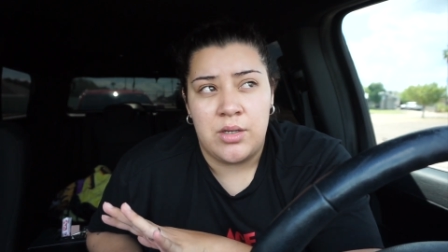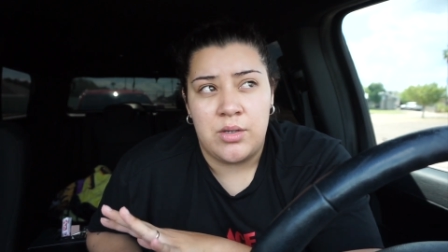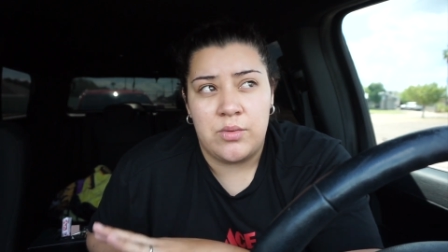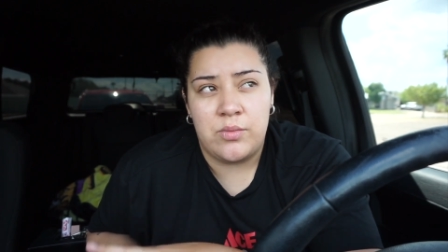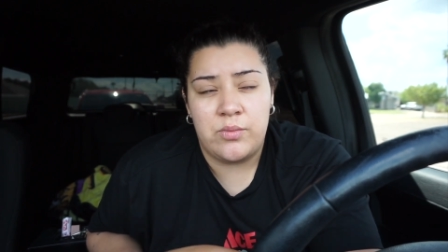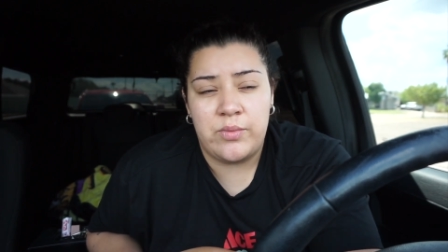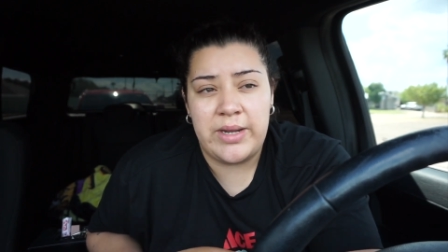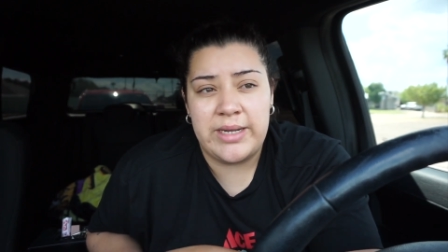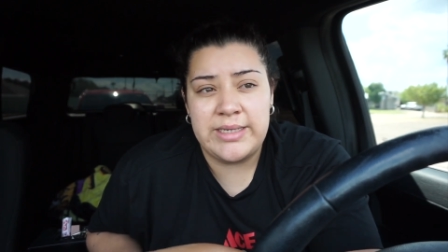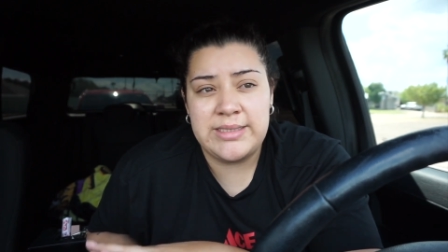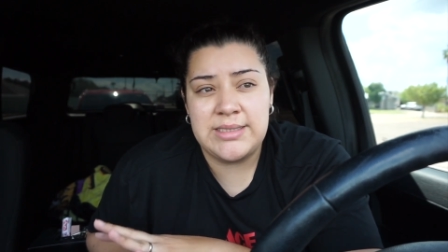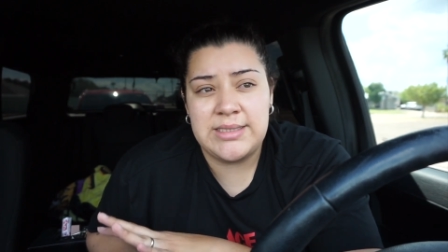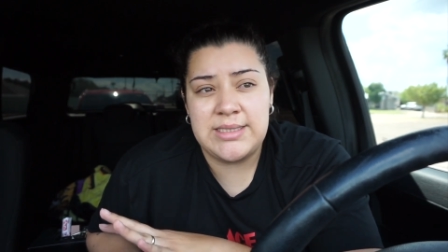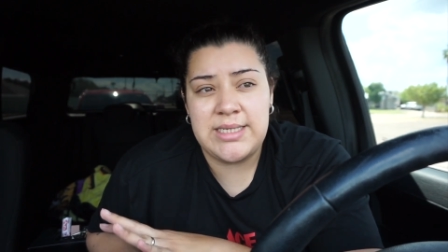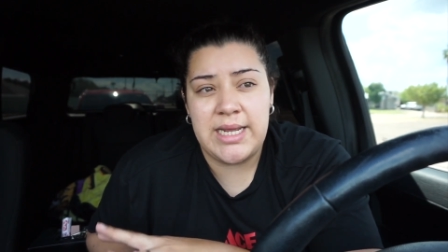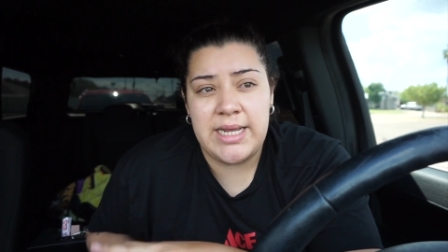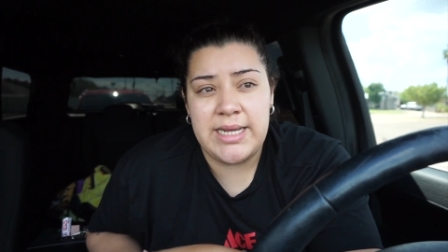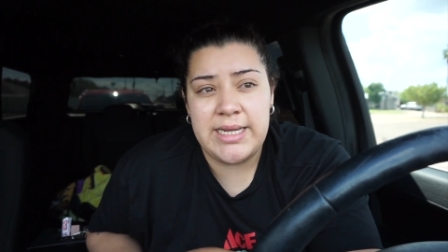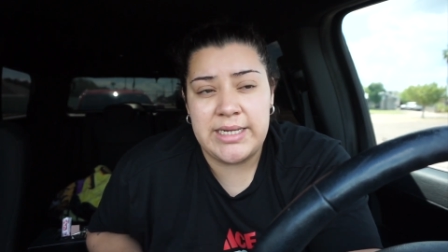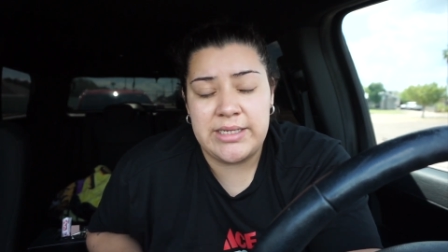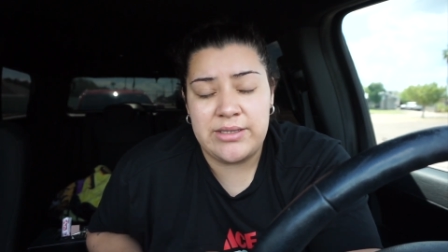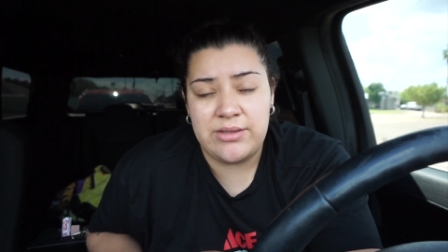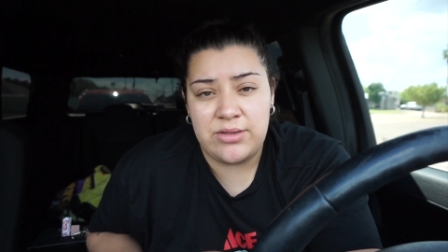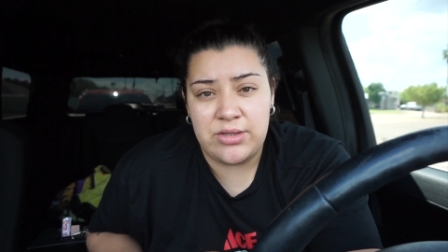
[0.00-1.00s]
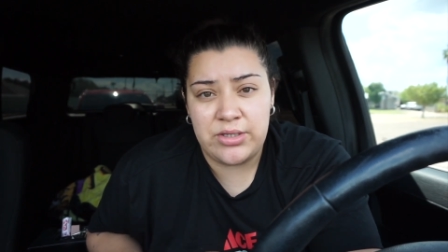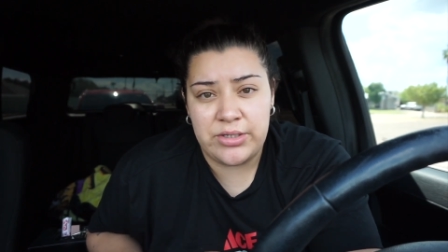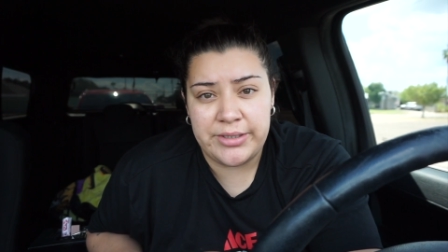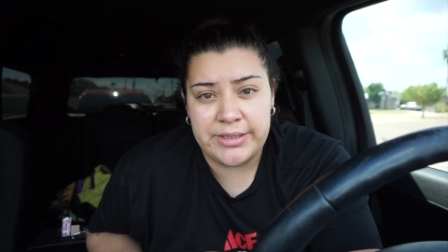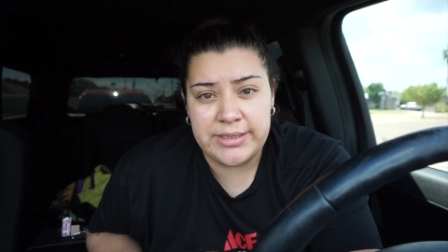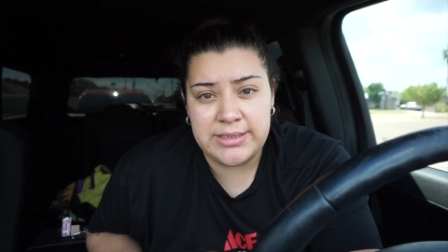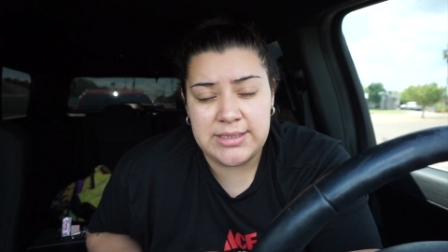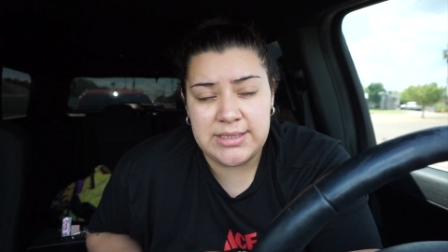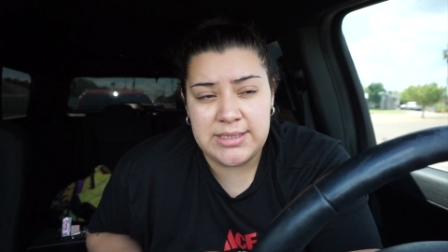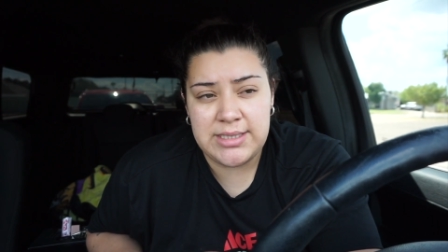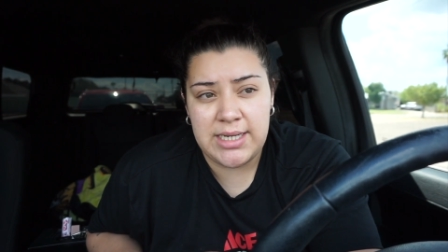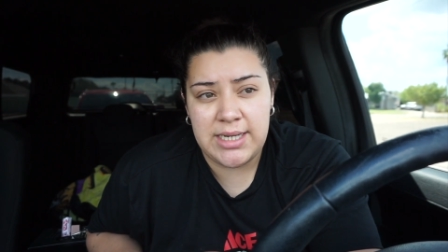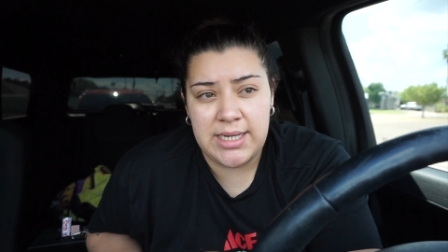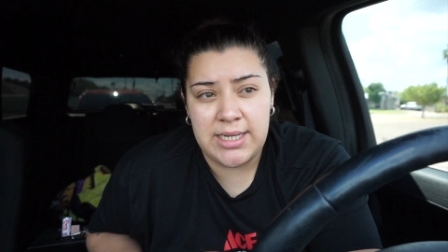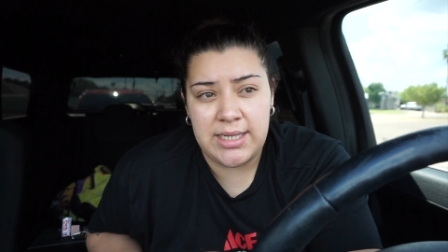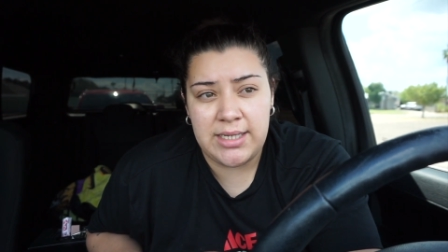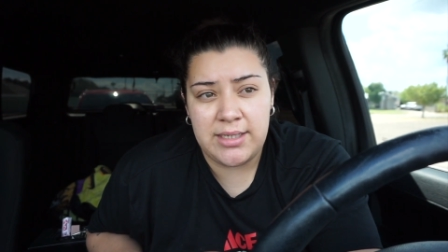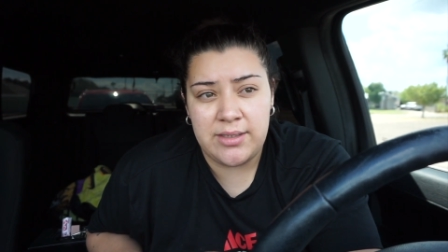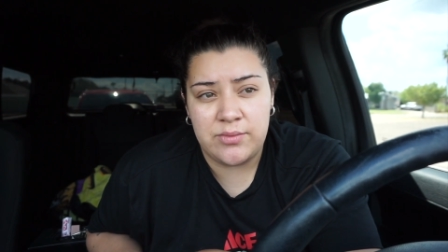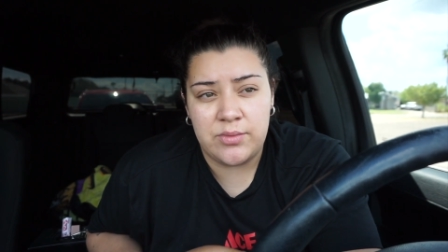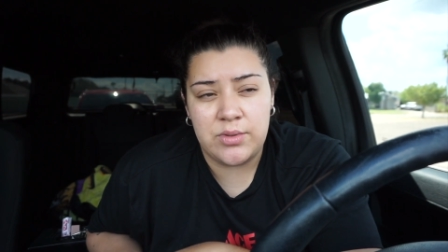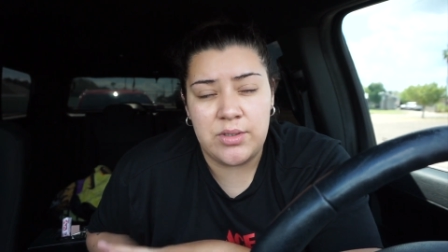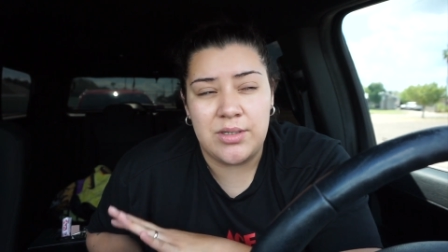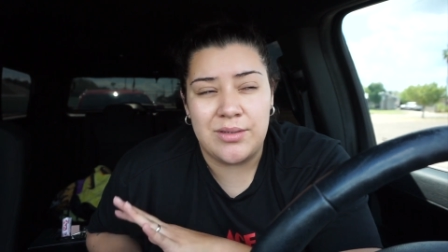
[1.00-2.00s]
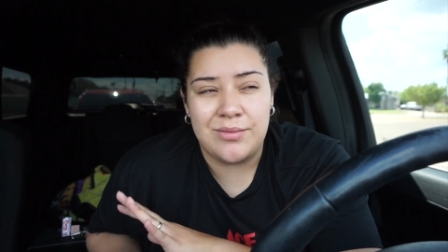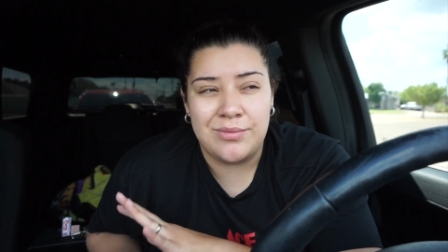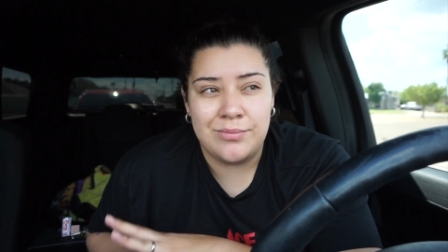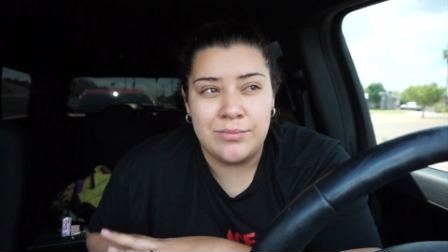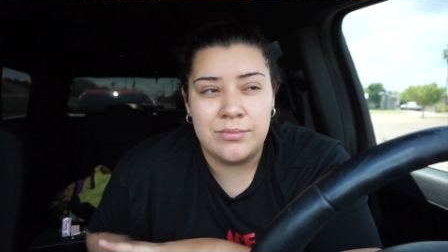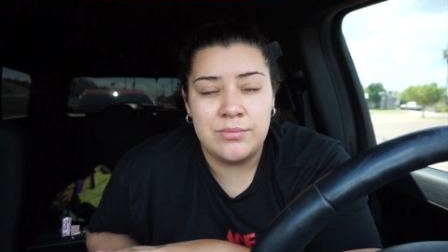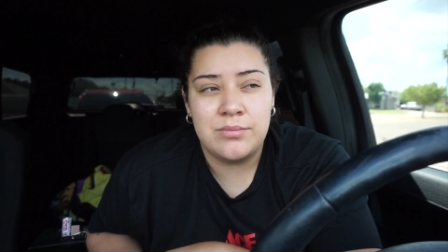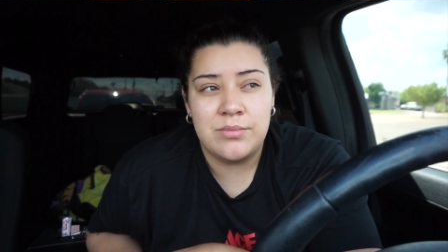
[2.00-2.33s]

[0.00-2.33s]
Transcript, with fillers: Wednesday and Thursday, well,